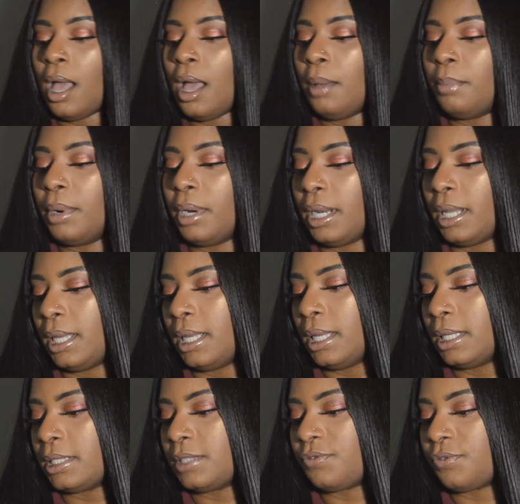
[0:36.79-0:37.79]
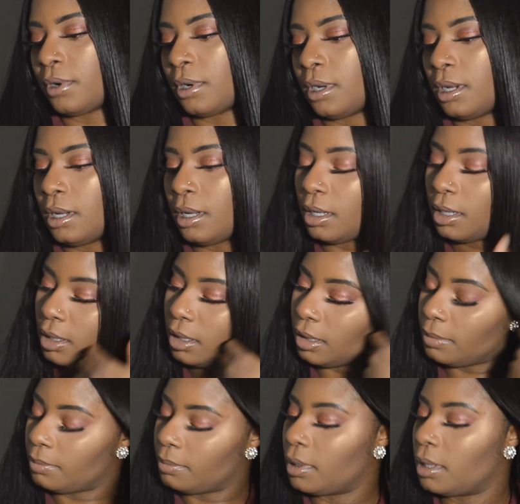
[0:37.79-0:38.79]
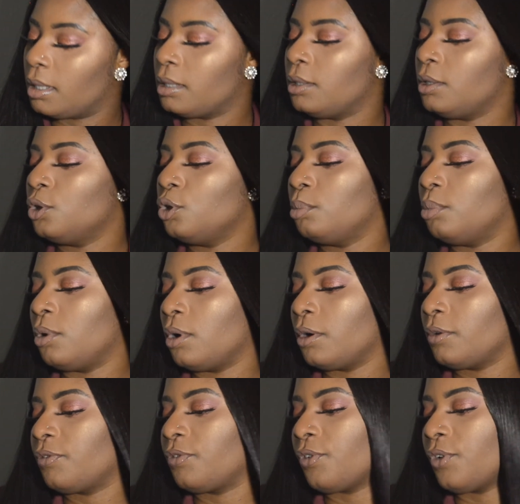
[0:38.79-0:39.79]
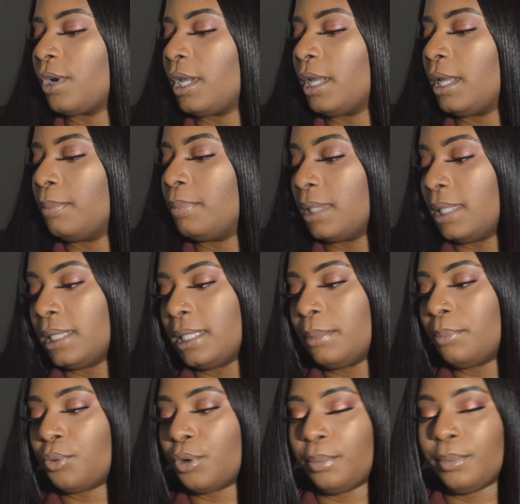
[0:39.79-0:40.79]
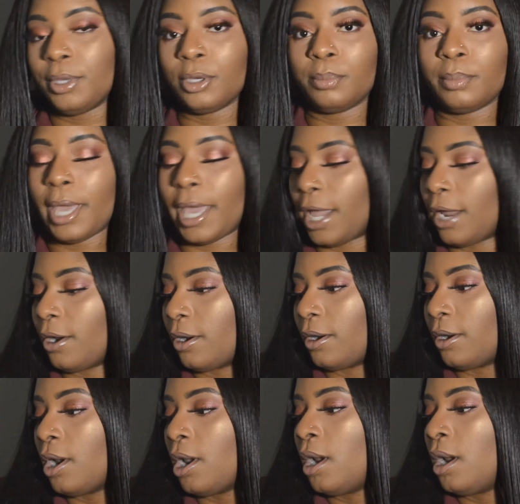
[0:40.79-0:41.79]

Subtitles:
But it's from Newborn Free Blended Premium Hair,